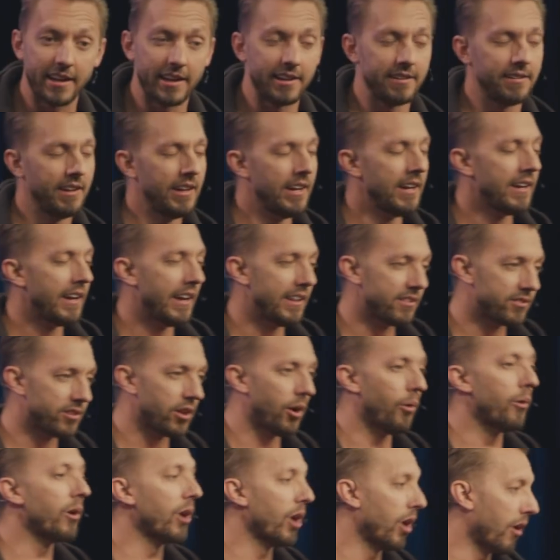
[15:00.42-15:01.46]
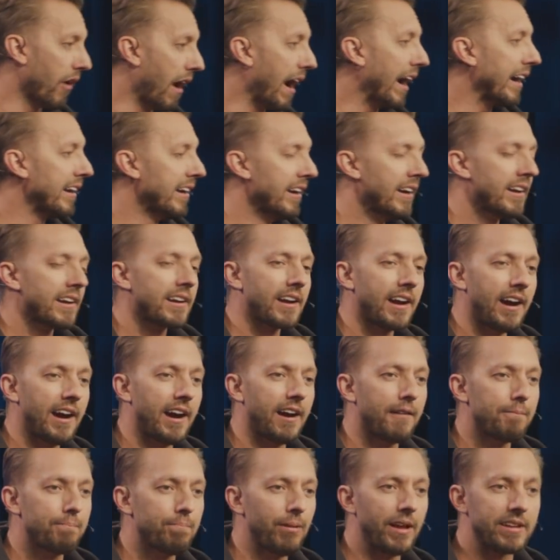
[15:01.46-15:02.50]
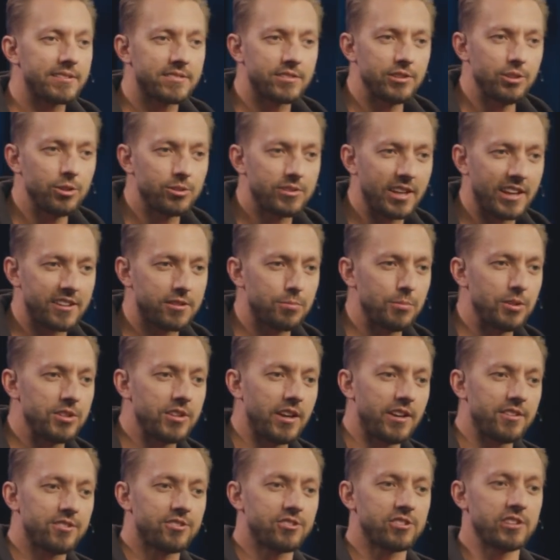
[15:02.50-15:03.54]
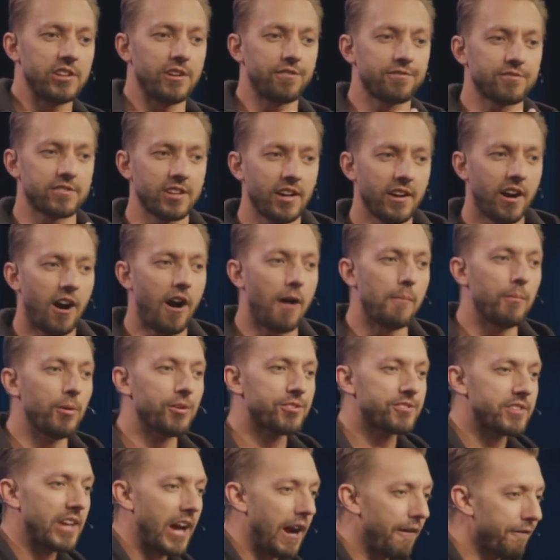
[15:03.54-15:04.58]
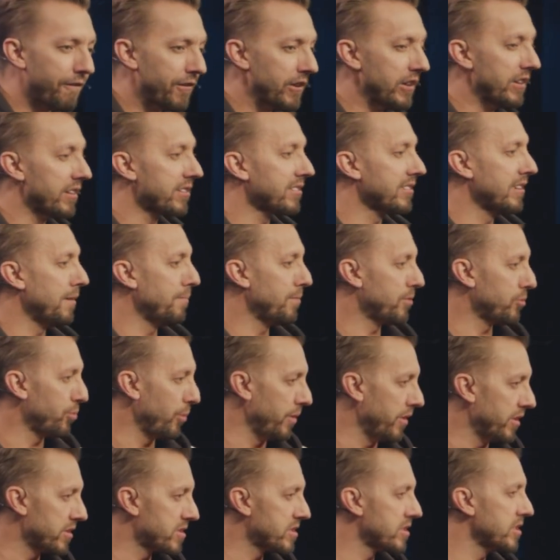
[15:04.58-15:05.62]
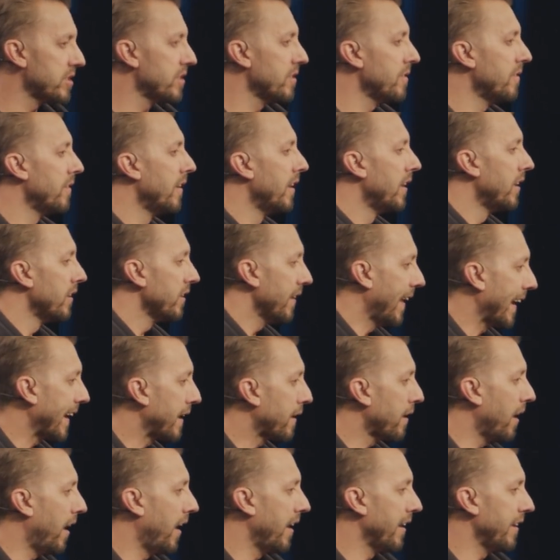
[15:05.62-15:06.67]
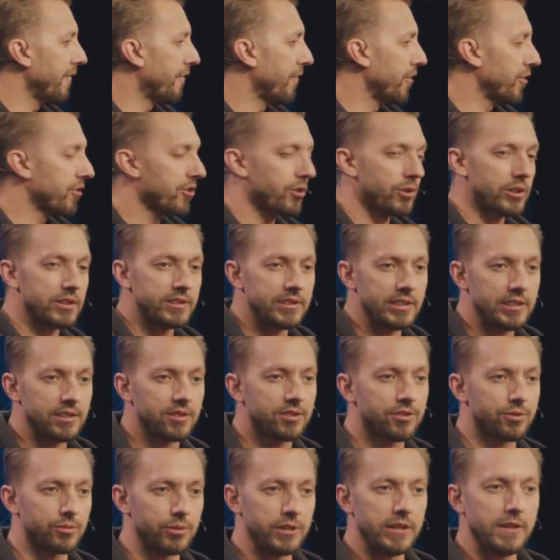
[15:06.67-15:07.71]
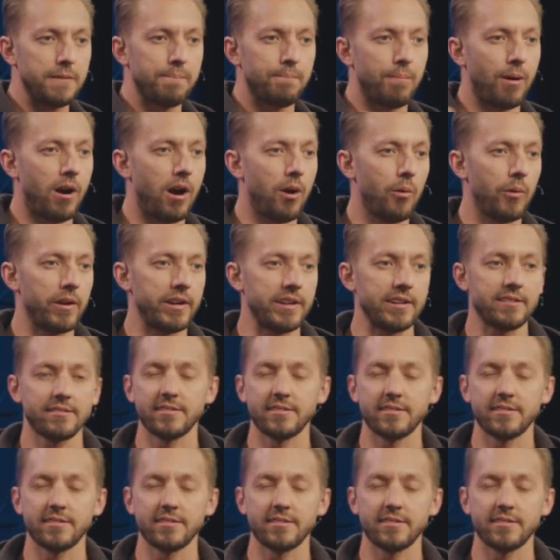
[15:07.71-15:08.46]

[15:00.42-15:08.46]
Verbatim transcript: And, and so we're all right. Uh, plus, the New Testament does shift almost effortlessly between the two. Like uh, in 1 Corinthians 3, Paul, what did he